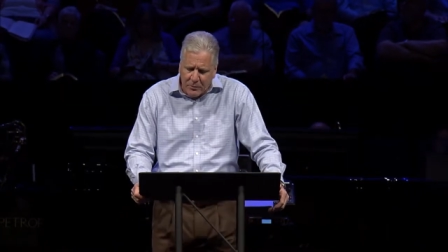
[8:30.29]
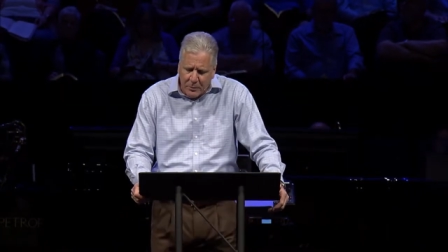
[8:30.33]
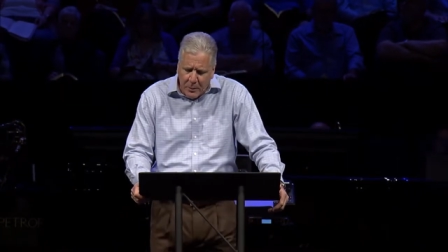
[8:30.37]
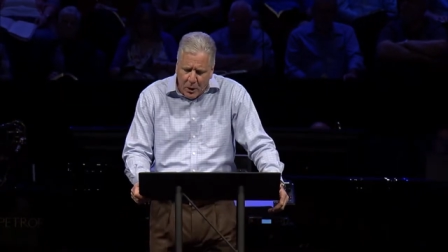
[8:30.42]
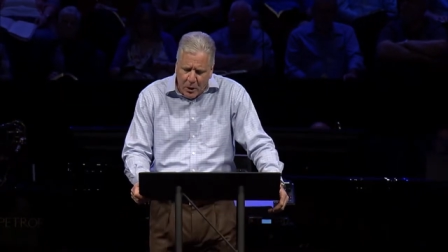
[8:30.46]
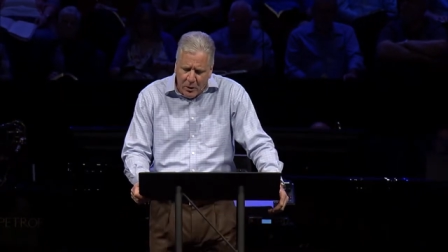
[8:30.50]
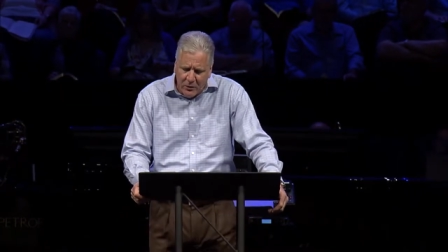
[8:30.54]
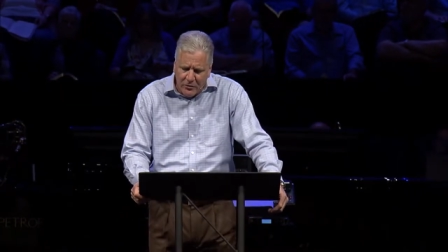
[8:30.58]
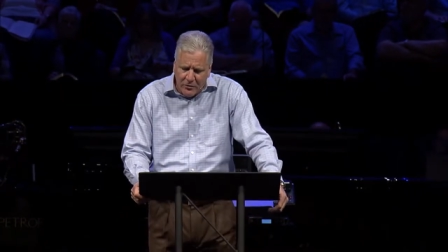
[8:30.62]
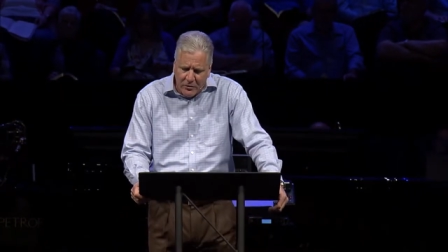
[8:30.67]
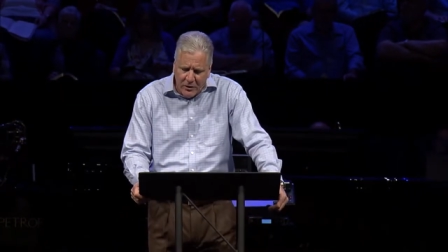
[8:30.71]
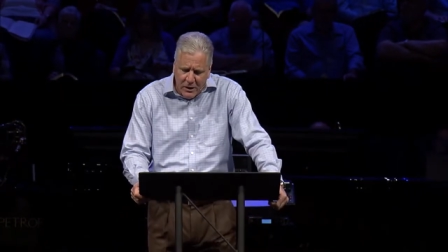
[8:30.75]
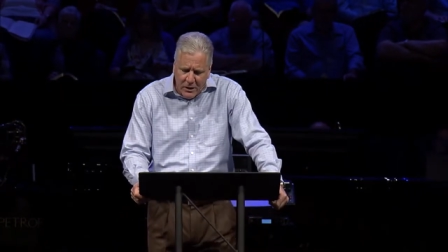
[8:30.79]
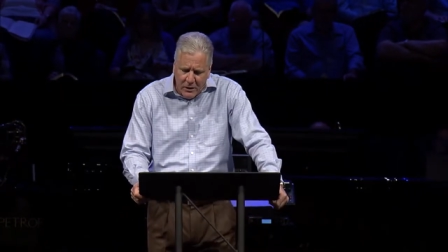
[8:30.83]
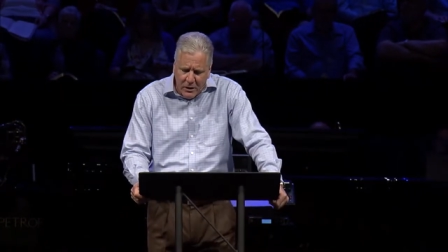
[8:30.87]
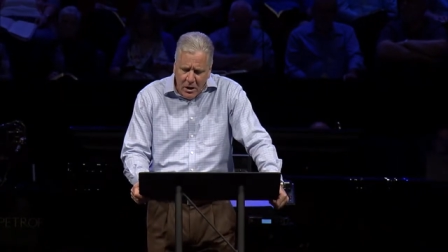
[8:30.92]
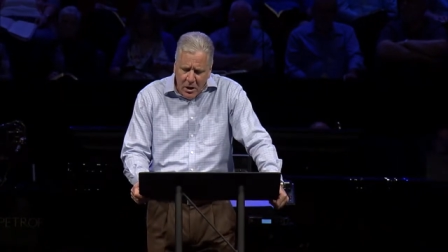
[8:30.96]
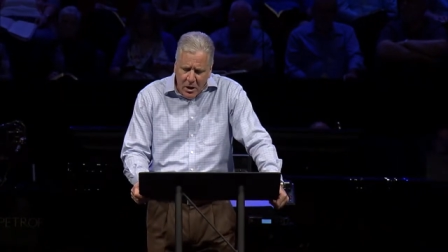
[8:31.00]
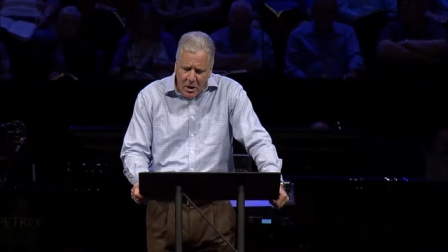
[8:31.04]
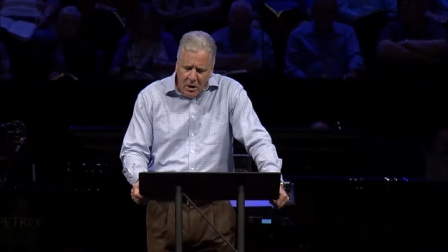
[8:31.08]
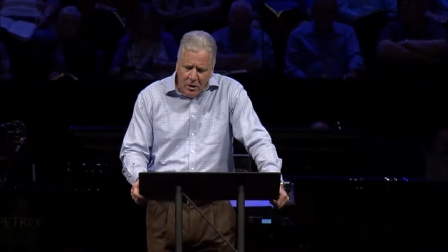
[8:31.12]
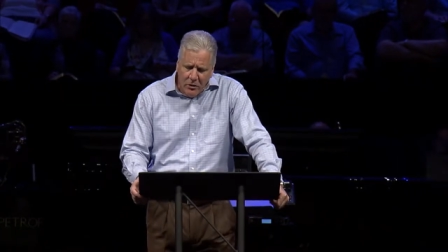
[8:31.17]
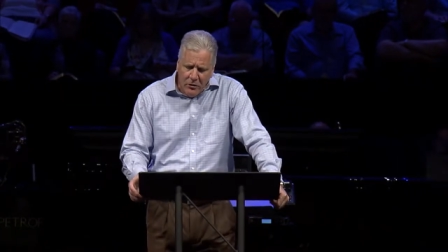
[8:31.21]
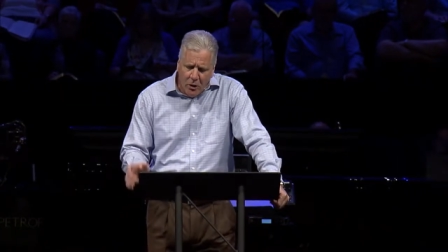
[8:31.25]
Paul said,
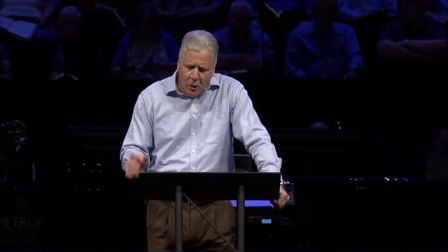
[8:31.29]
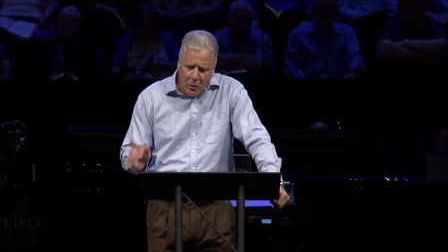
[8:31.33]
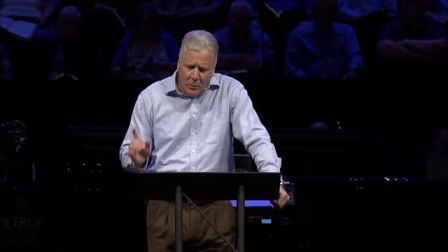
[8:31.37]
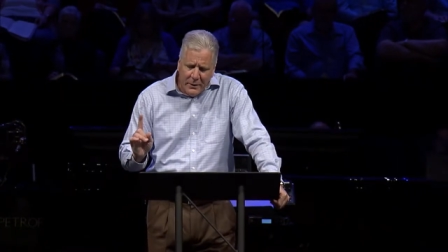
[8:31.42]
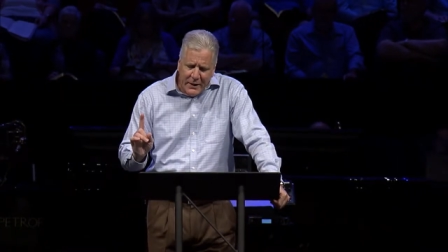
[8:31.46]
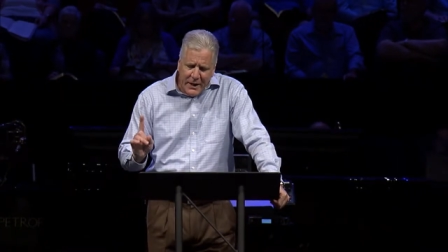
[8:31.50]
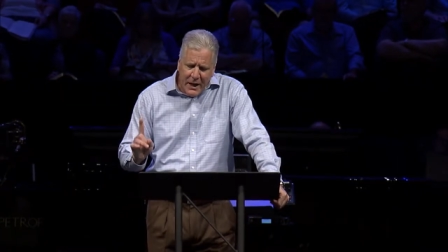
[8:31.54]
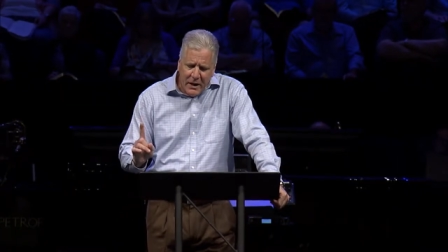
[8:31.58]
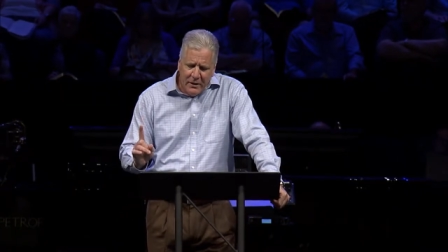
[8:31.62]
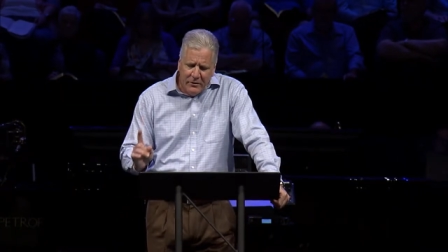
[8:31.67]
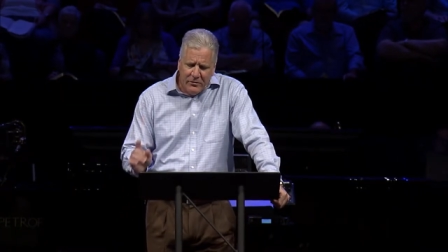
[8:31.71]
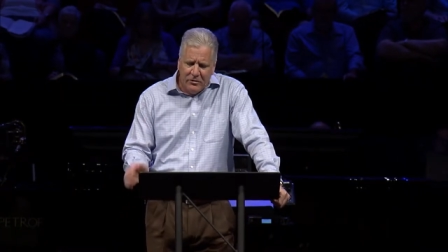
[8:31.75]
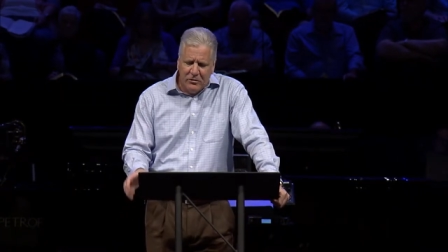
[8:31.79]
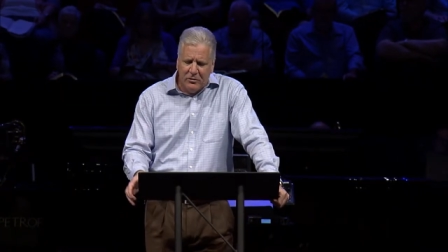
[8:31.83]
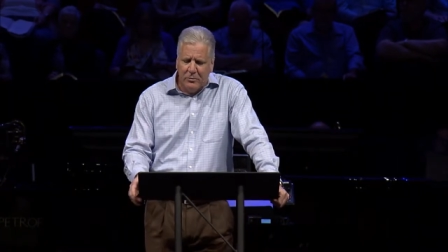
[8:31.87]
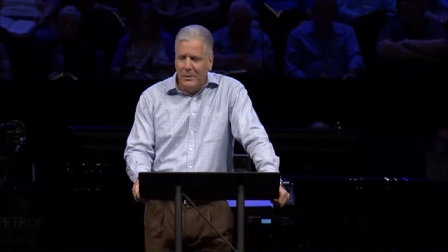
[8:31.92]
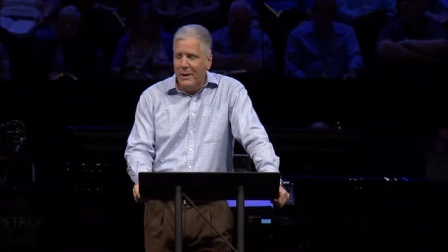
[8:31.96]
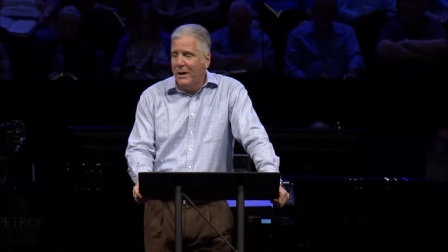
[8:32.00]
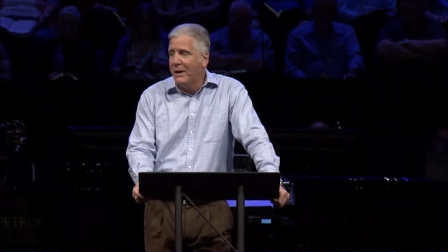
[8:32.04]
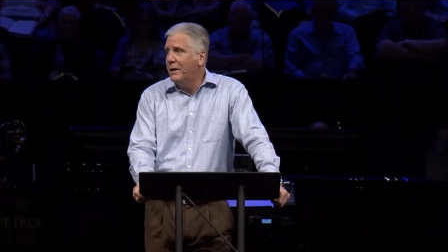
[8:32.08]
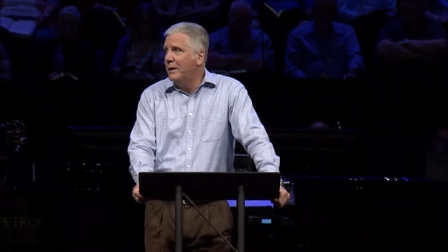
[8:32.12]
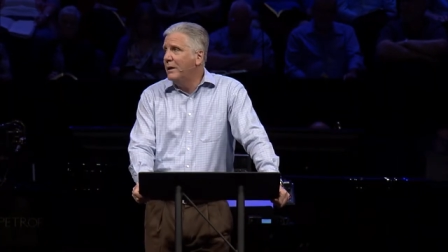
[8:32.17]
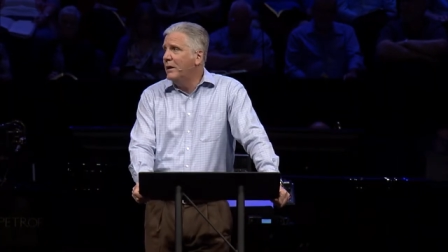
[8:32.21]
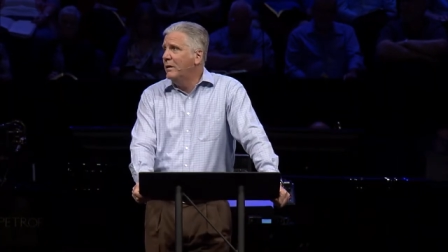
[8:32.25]
Don't be anxious
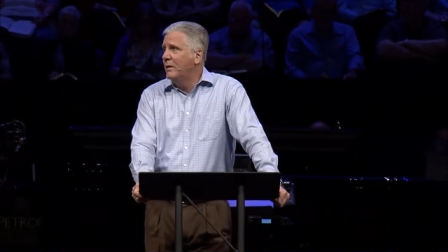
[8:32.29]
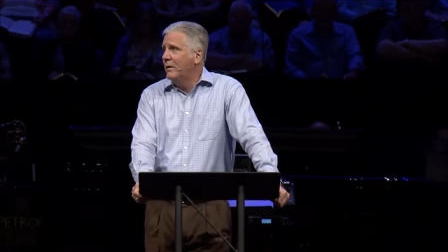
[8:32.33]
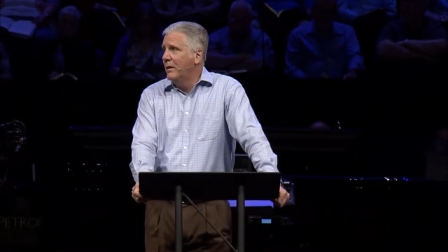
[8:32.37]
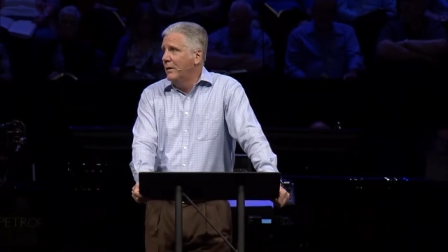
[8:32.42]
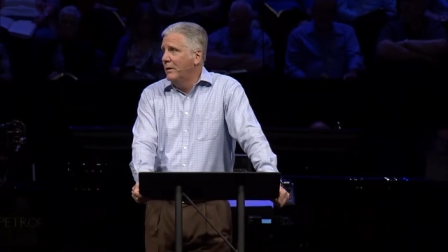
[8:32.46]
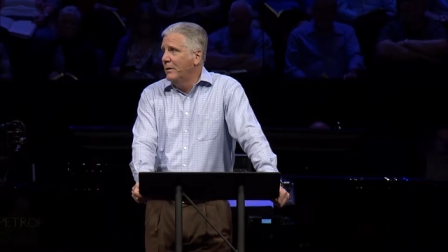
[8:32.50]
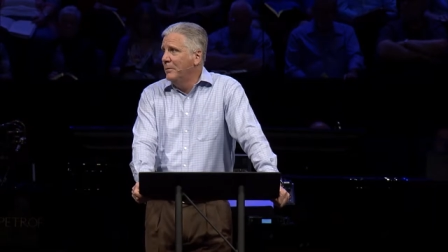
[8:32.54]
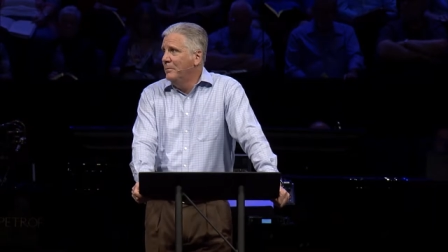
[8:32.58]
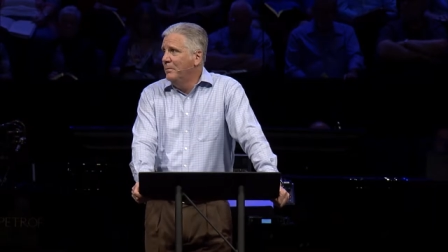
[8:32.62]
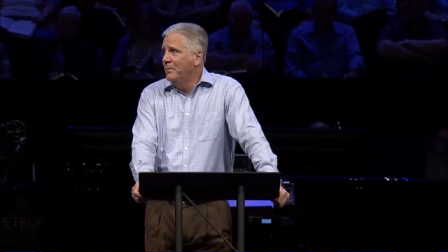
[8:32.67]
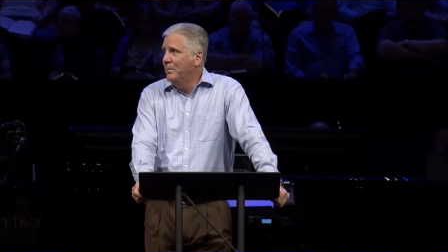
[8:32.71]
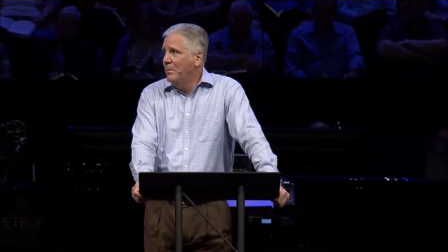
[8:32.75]
about anything.